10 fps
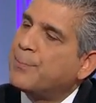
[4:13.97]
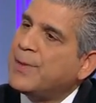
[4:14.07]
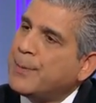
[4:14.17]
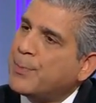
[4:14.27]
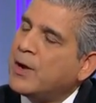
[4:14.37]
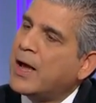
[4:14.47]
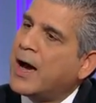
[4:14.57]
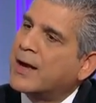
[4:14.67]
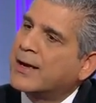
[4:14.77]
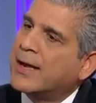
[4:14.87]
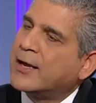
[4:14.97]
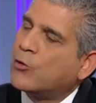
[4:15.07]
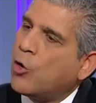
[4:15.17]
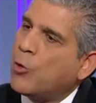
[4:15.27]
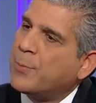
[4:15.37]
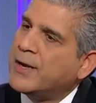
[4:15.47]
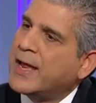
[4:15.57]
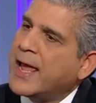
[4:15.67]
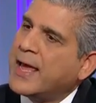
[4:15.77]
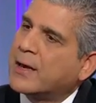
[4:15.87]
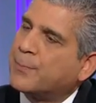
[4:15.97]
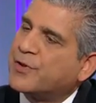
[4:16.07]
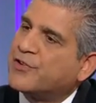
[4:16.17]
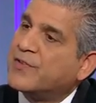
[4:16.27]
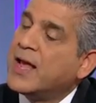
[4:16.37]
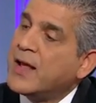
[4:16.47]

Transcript: People are in an open-air prison.